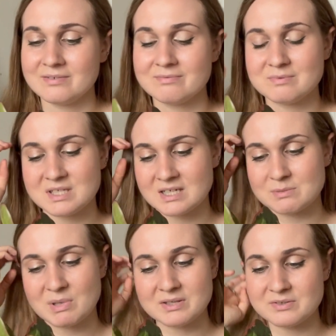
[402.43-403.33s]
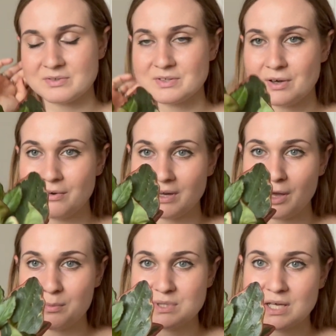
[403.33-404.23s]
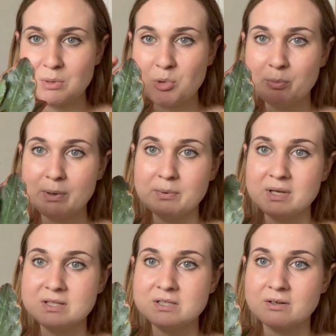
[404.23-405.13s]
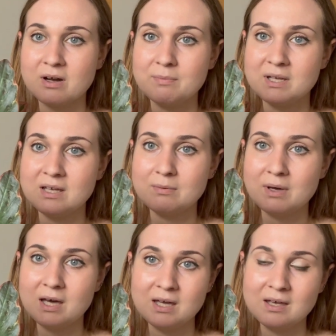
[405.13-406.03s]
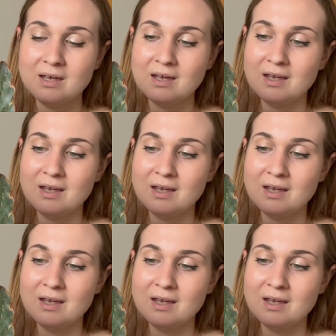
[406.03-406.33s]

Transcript: 6 months or so I kept seeing them pop up on Instagram and eBay,